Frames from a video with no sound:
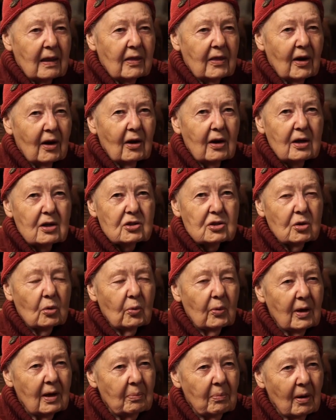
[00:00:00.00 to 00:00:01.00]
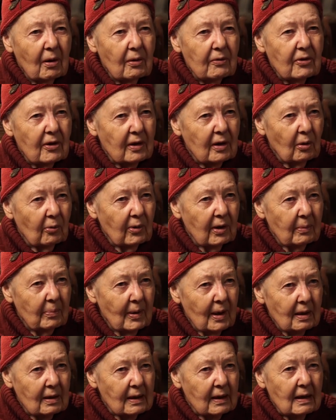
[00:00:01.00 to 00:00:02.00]
there is a rebirth and a
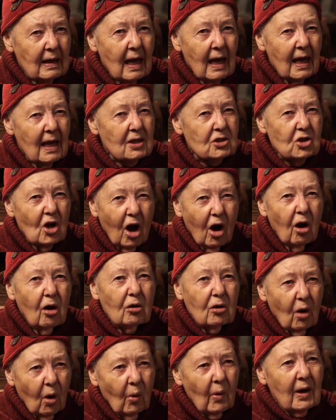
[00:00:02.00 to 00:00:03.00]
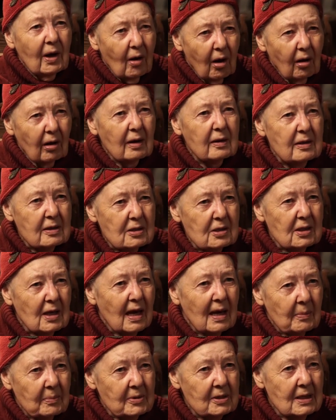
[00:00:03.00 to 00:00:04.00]
rebuilding. It's all going on at the
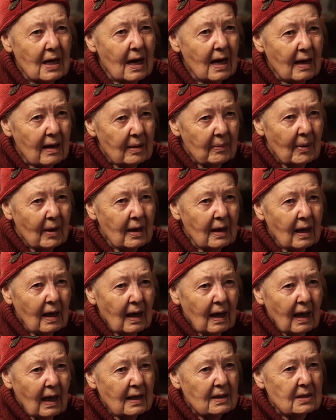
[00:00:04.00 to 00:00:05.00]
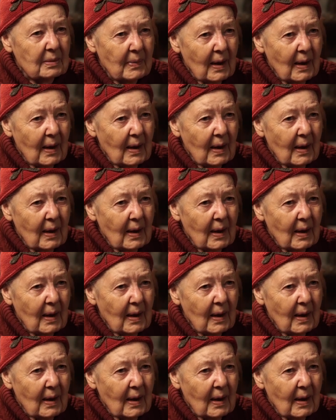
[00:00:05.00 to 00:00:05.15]
same time. It's